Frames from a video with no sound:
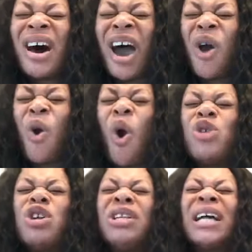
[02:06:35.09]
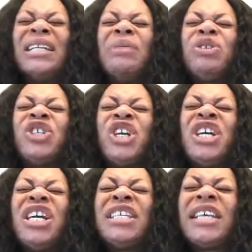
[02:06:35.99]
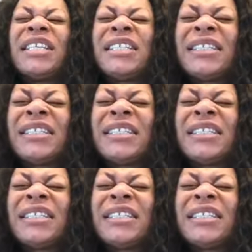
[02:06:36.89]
I hold on that name, Jesus.